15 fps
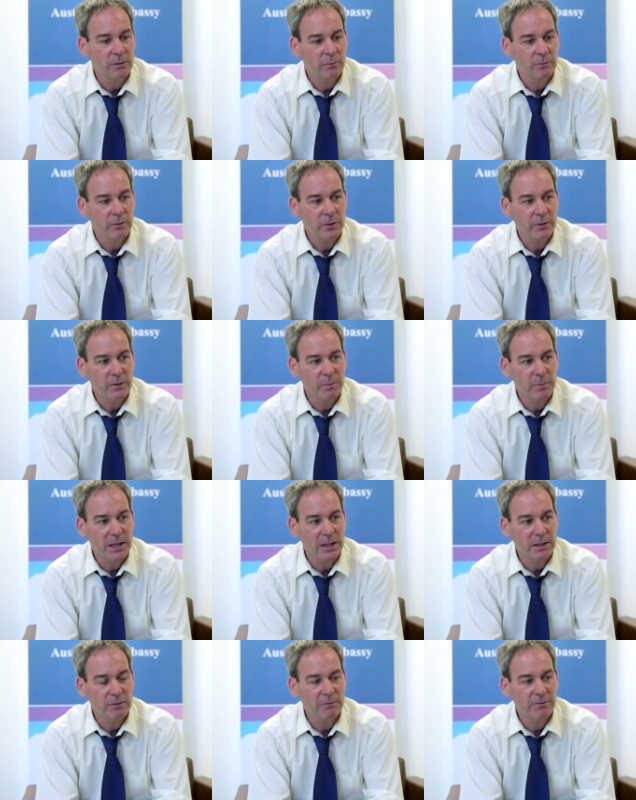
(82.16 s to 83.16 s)
One of the
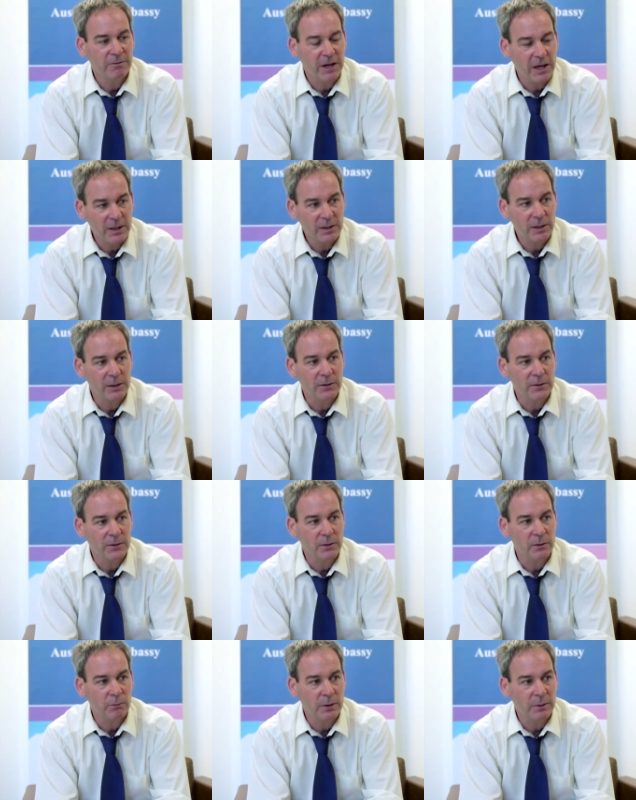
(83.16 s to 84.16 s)
main findings
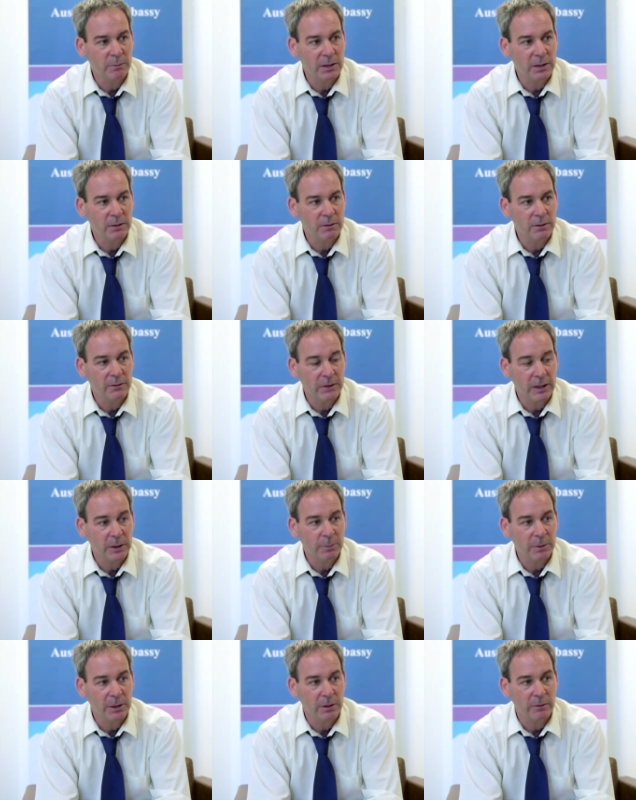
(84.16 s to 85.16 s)
that we've been
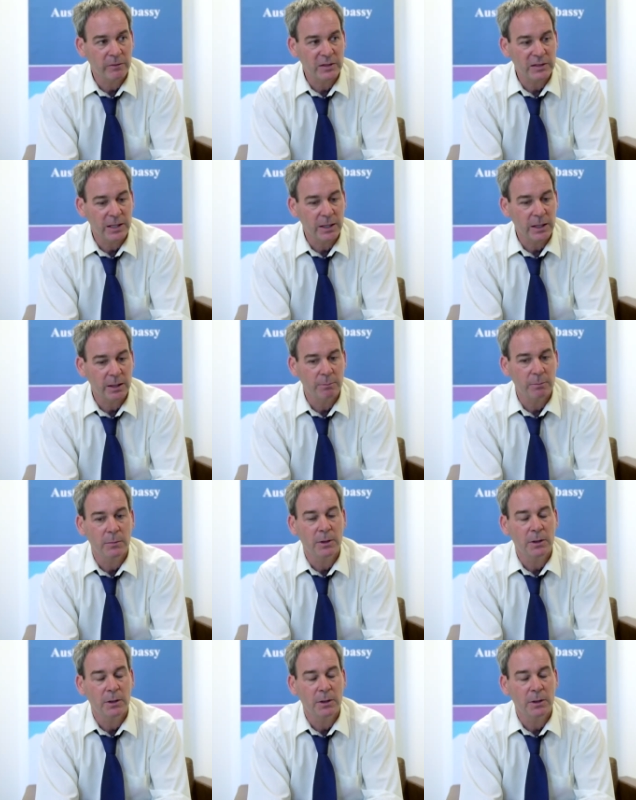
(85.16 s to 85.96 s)
developing over time